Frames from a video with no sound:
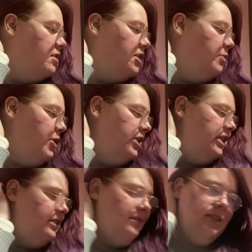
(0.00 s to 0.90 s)
to be
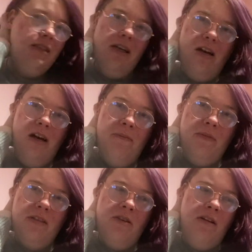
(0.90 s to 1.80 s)
honest,
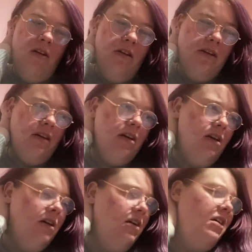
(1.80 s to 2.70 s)
there's only like,
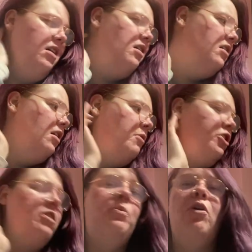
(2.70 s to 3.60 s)
I'm
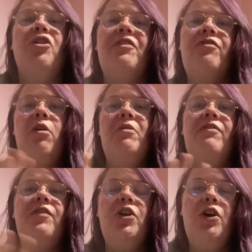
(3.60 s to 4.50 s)
only gonna put like throw a
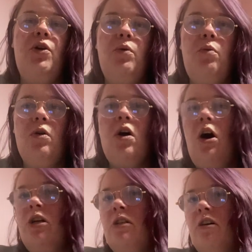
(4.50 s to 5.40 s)
few
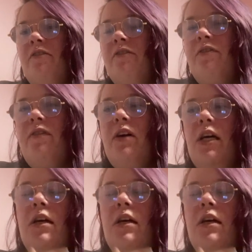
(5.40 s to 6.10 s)
kind of